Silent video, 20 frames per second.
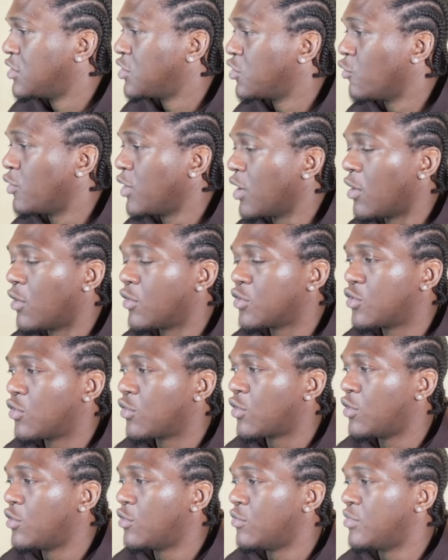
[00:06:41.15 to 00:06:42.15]
So we're
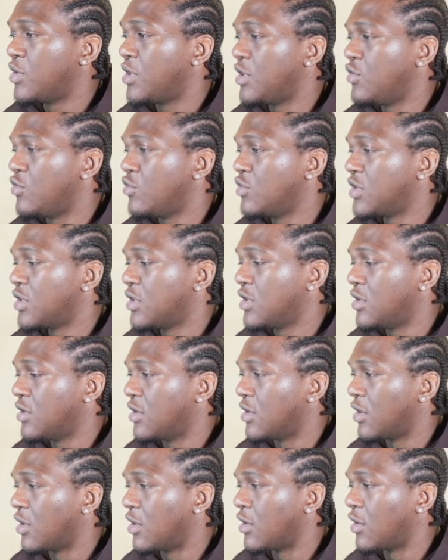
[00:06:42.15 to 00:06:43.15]
also going to be using
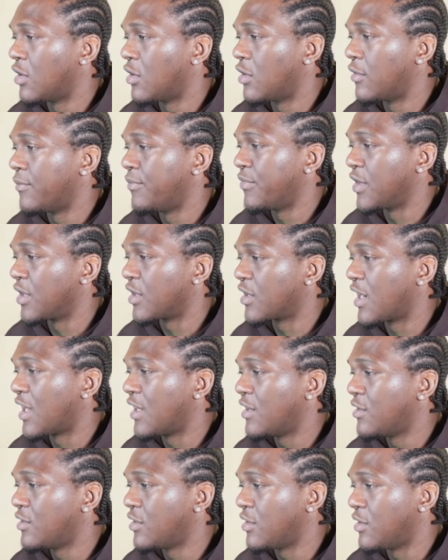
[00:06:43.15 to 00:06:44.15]
a
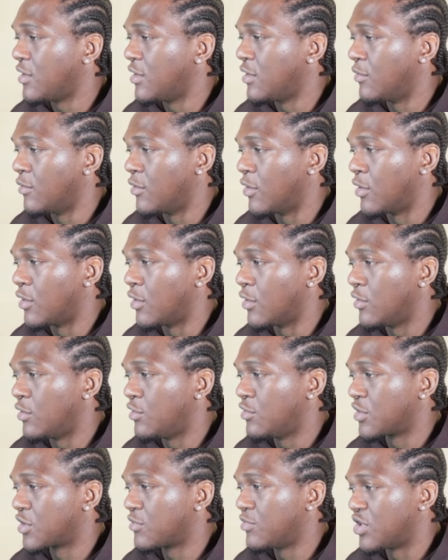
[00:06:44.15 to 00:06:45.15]
Kali
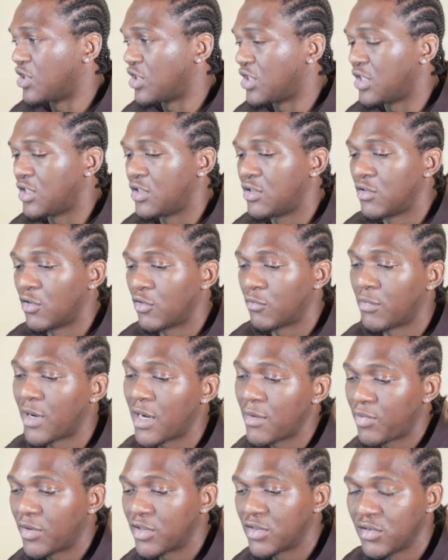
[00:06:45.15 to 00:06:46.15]
Linux machine on
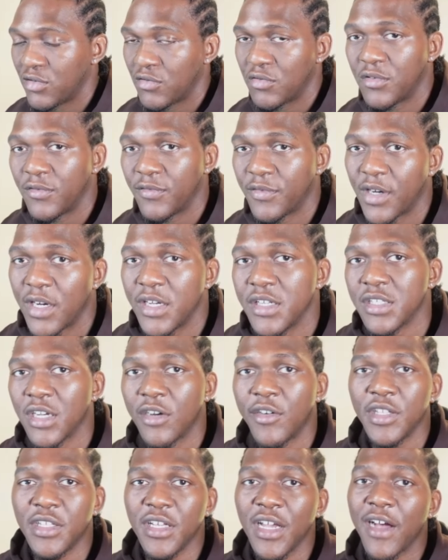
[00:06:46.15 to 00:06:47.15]
my personal device. I
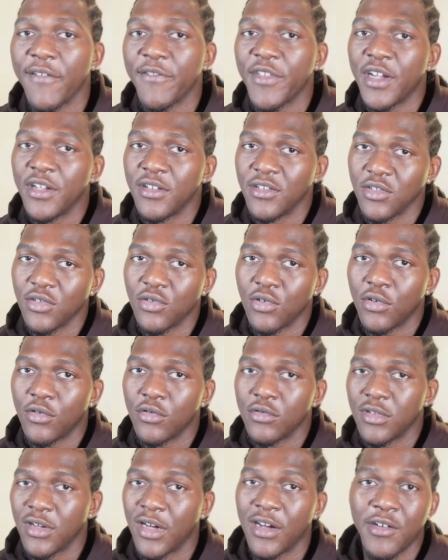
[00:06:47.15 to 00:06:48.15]
already have that
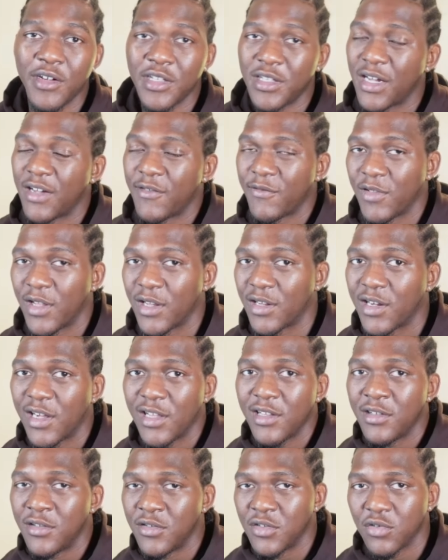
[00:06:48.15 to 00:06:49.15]
installed. I already have like
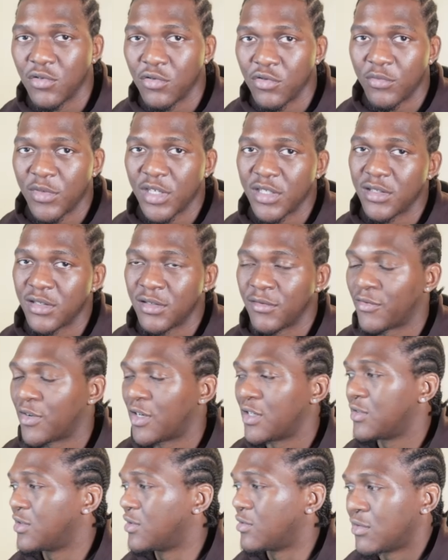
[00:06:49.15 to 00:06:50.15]
Kali installed on my
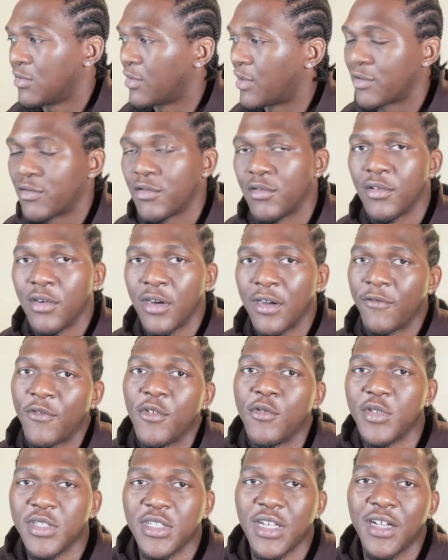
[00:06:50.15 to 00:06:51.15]
device. I've
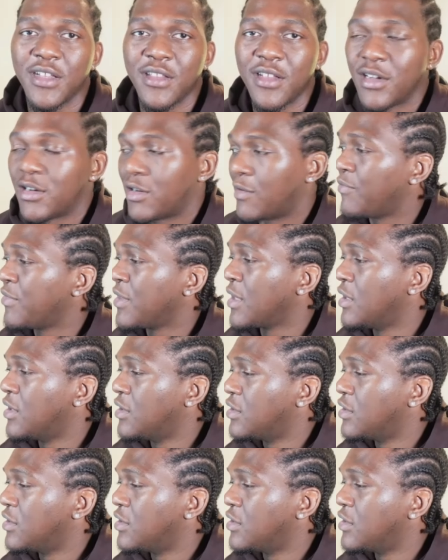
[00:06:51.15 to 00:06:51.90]
always had that.